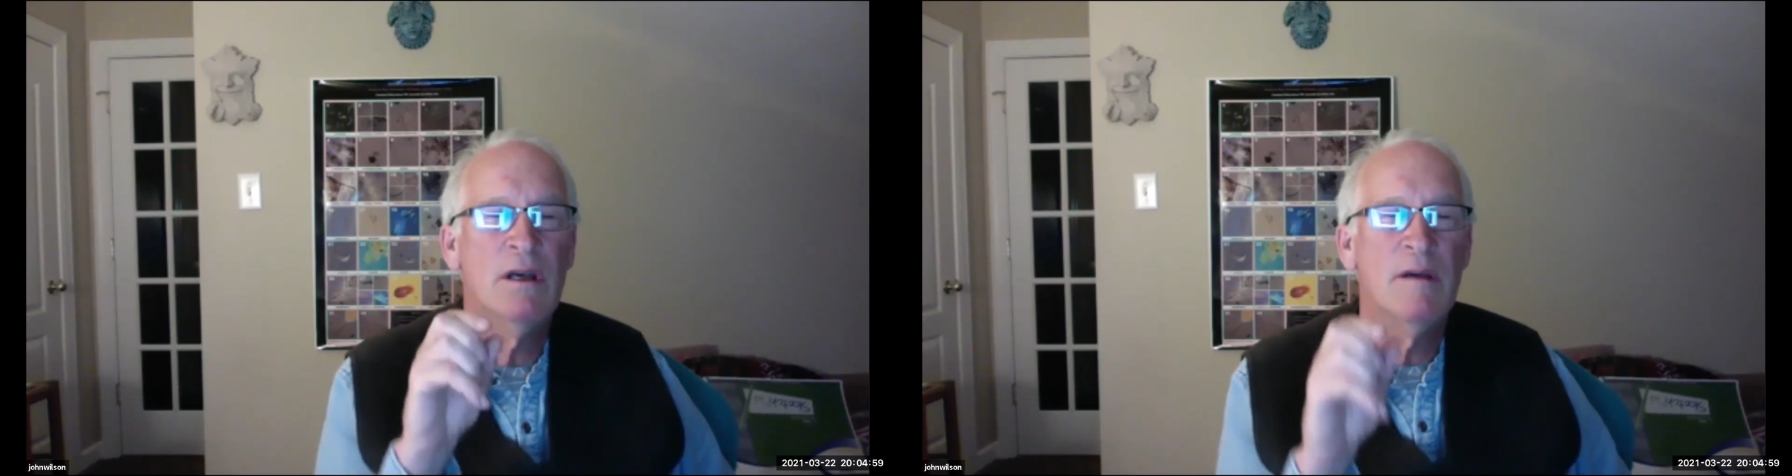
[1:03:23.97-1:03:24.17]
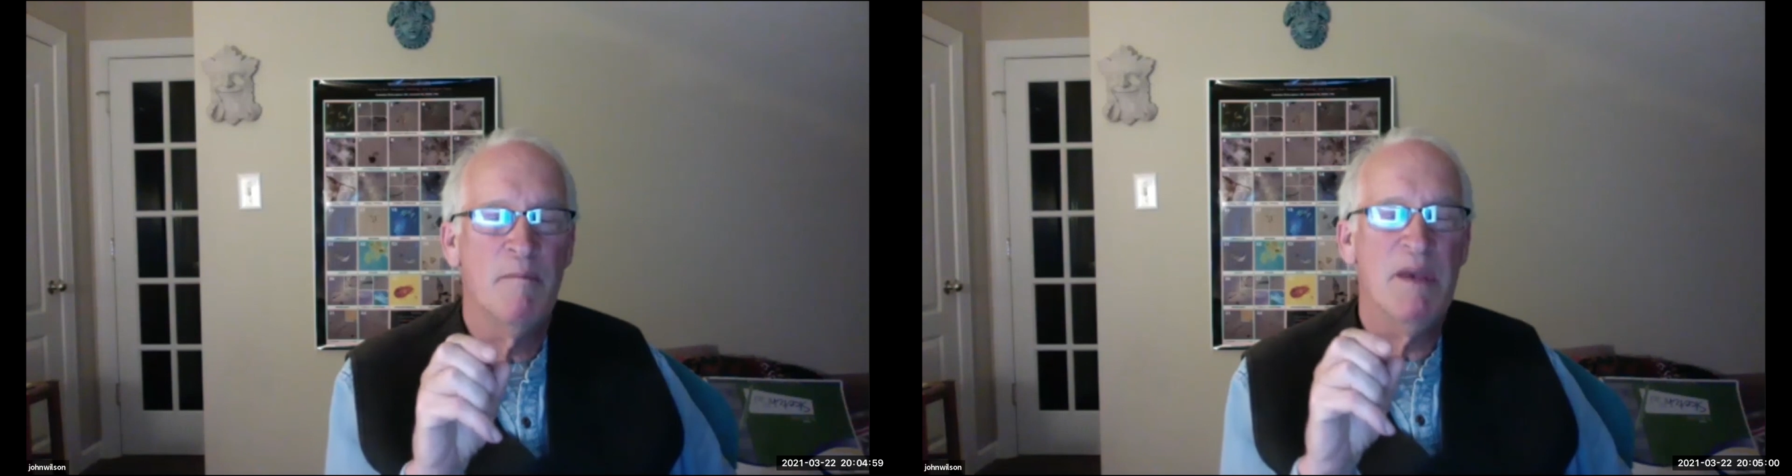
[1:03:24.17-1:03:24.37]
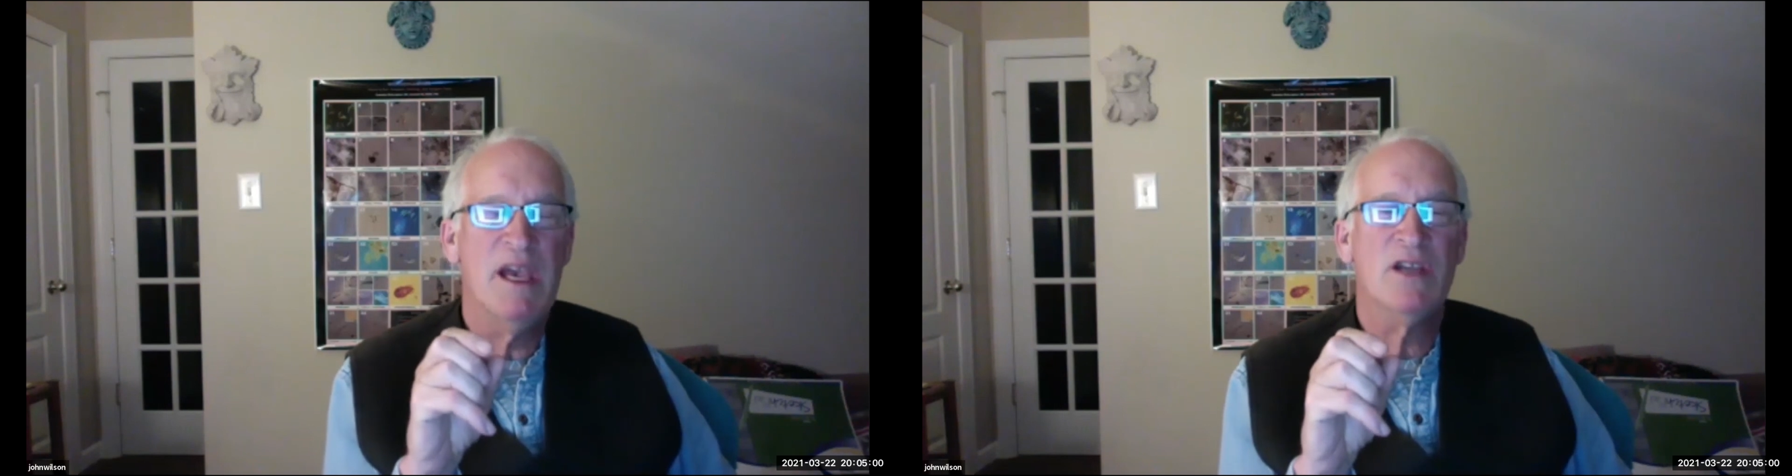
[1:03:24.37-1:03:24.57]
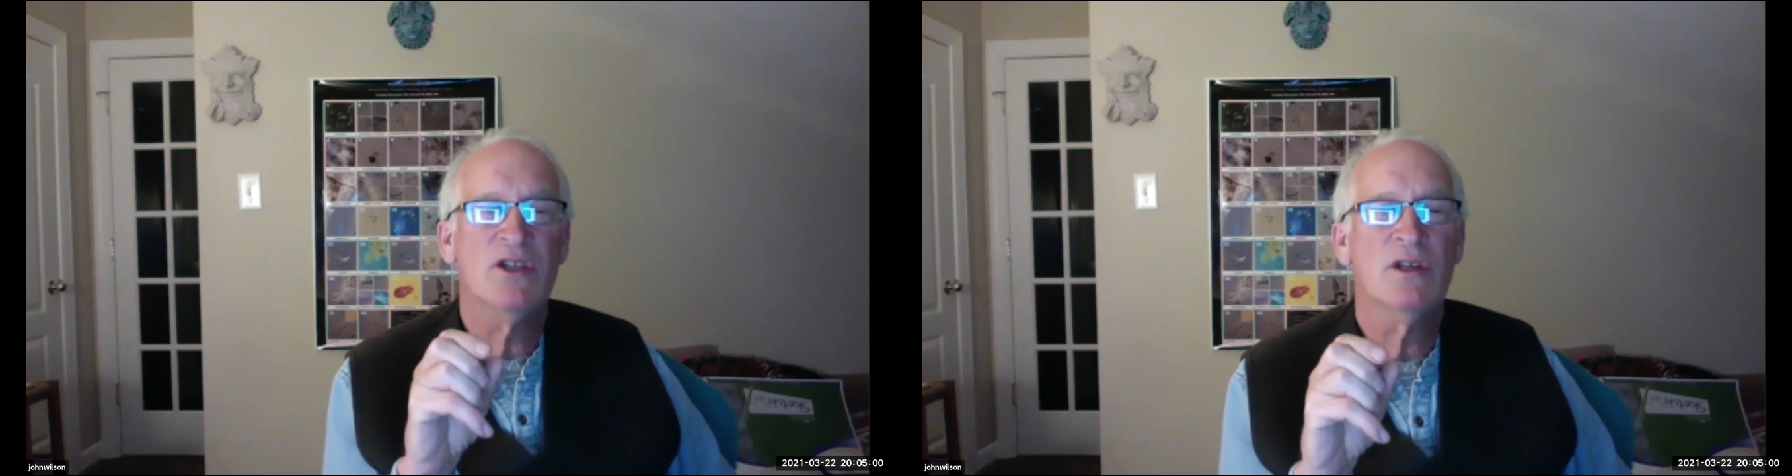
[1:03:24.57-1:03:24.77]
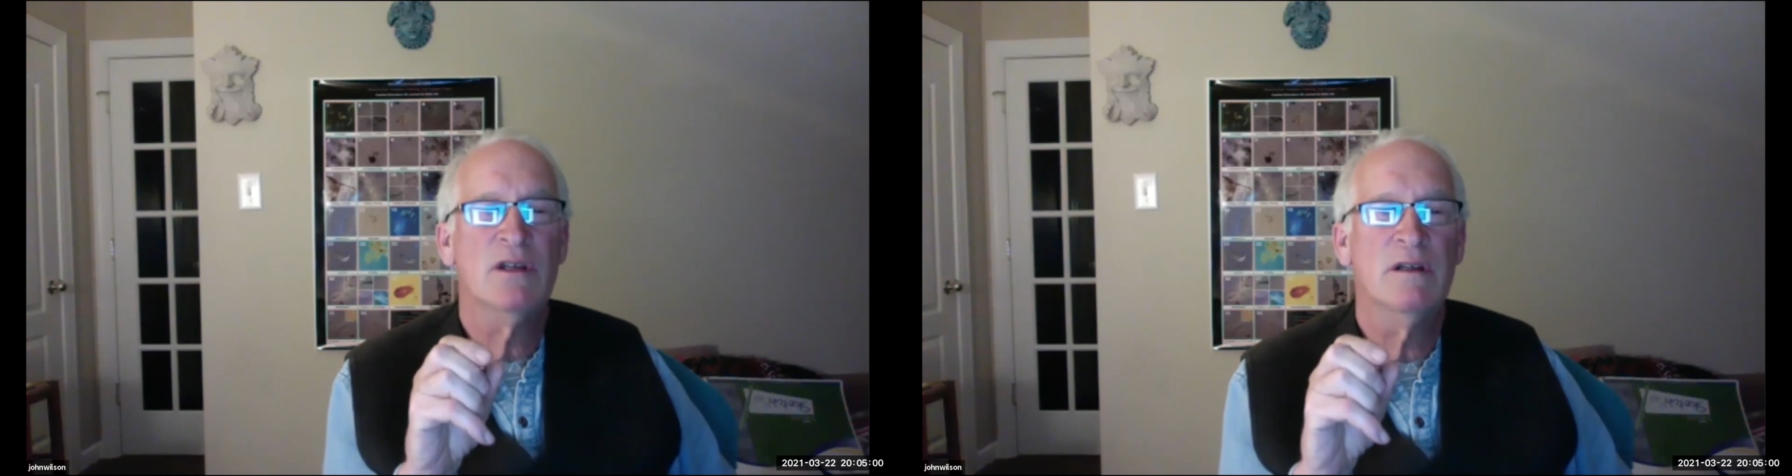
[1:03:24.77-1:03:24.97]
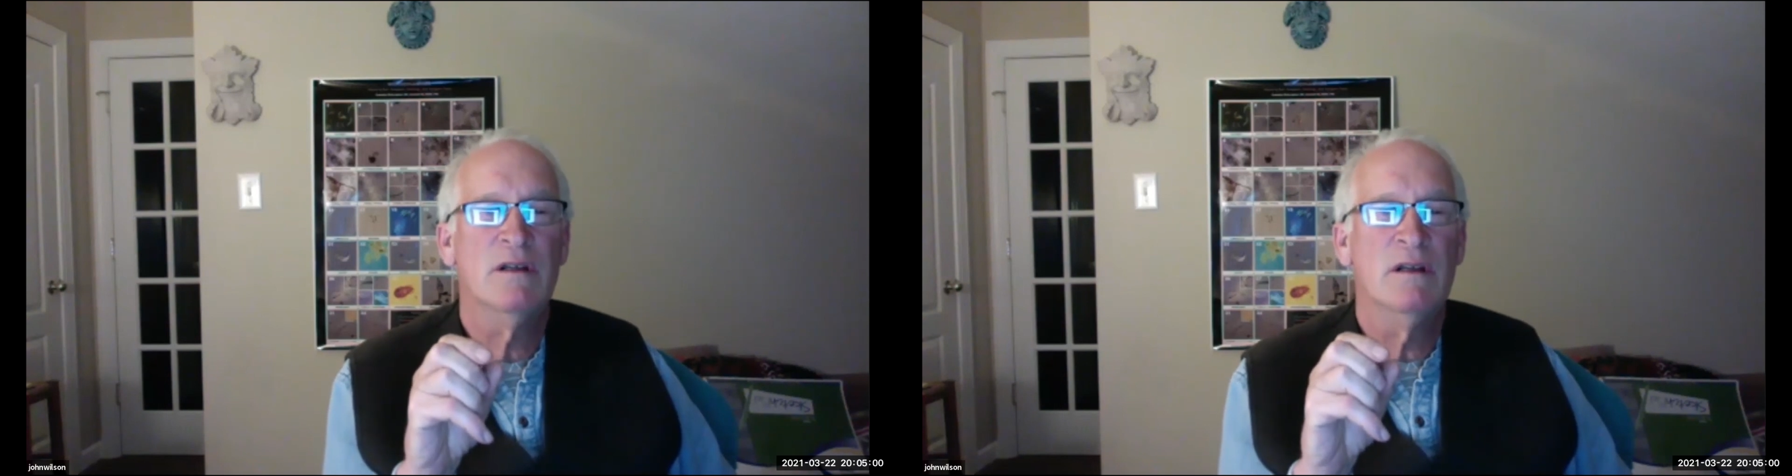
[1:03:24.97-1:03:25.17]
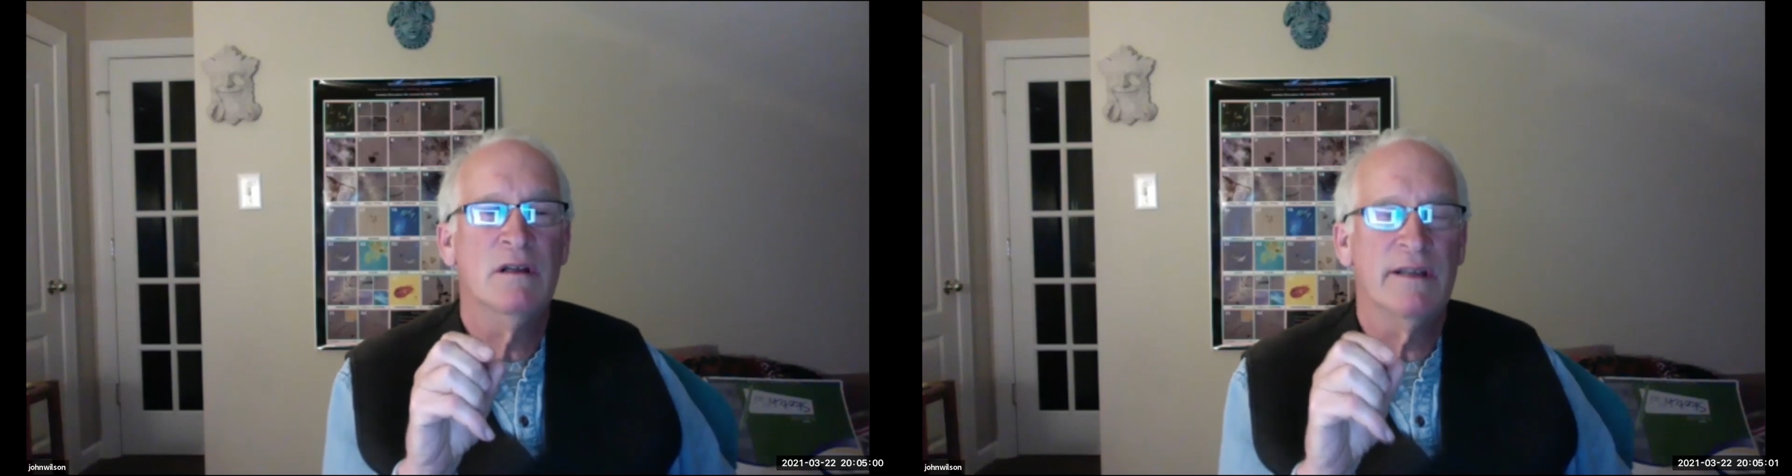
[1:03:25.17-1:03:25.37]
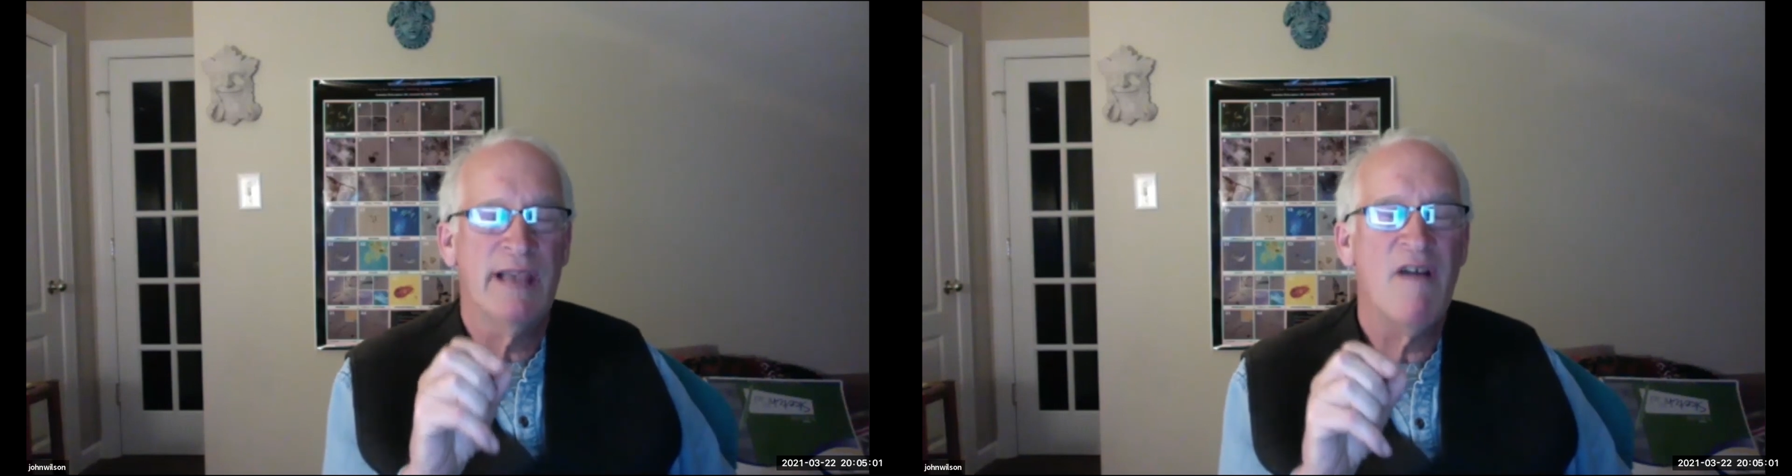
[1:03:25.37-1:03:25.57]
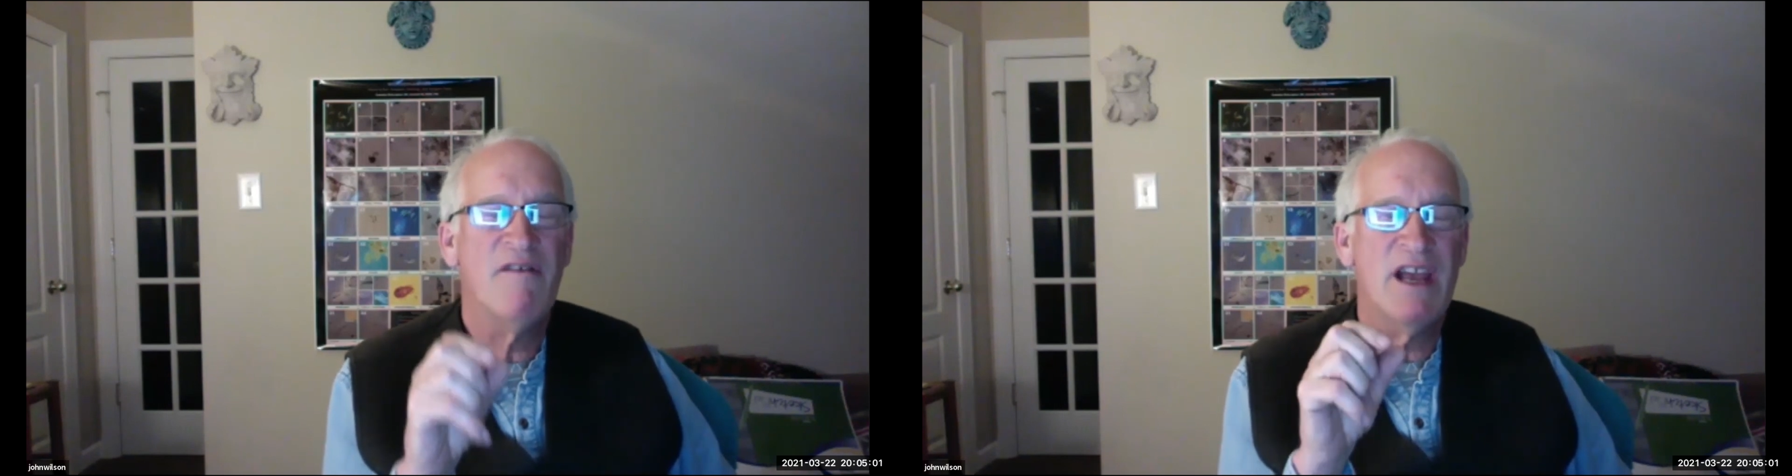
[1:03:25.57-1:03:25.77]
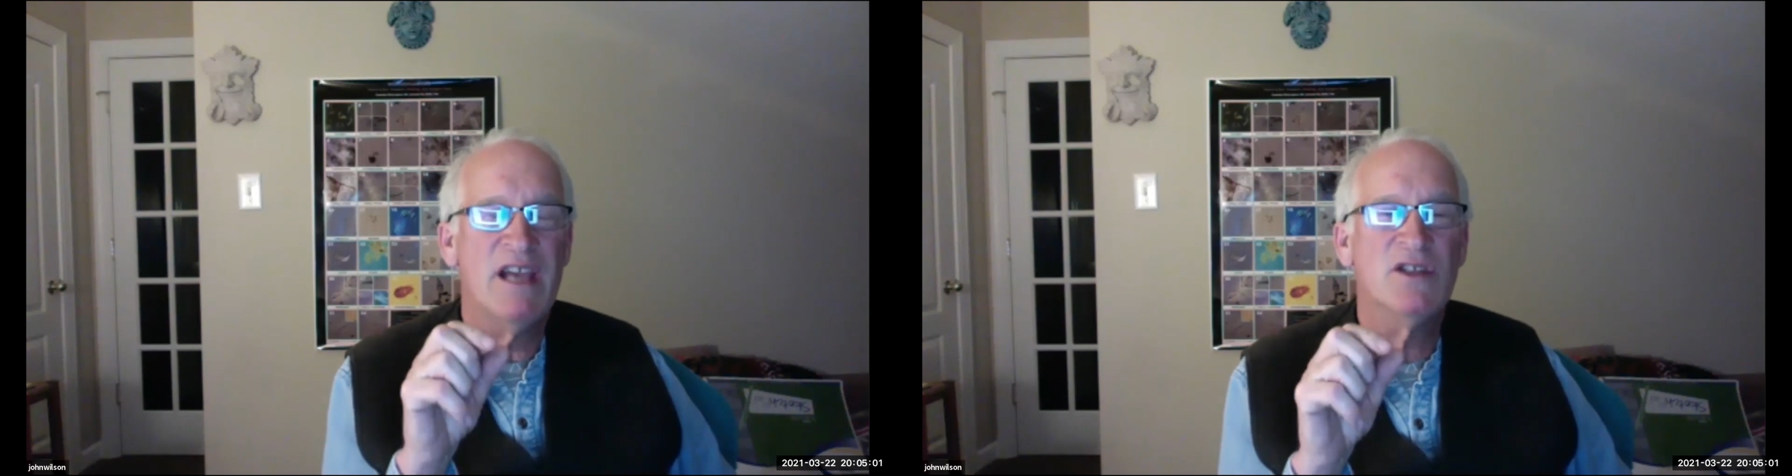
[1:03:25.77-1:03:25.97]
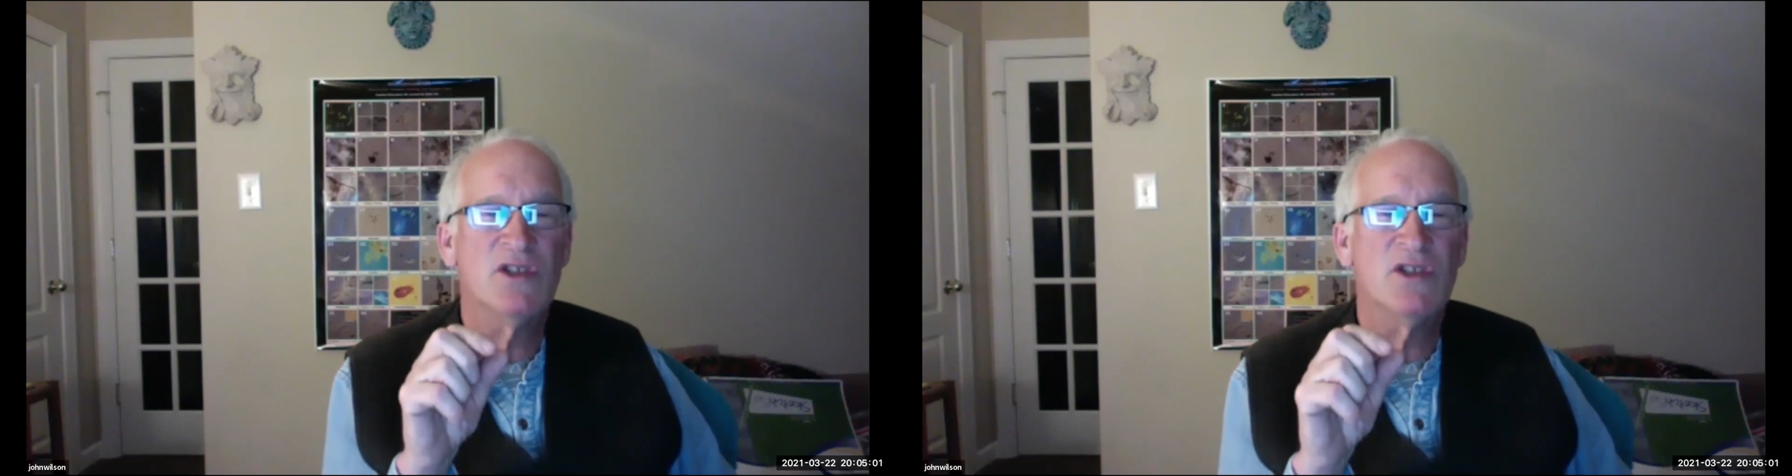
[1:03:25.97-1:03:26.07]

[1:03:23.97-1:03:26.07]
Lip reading: mesh galvanized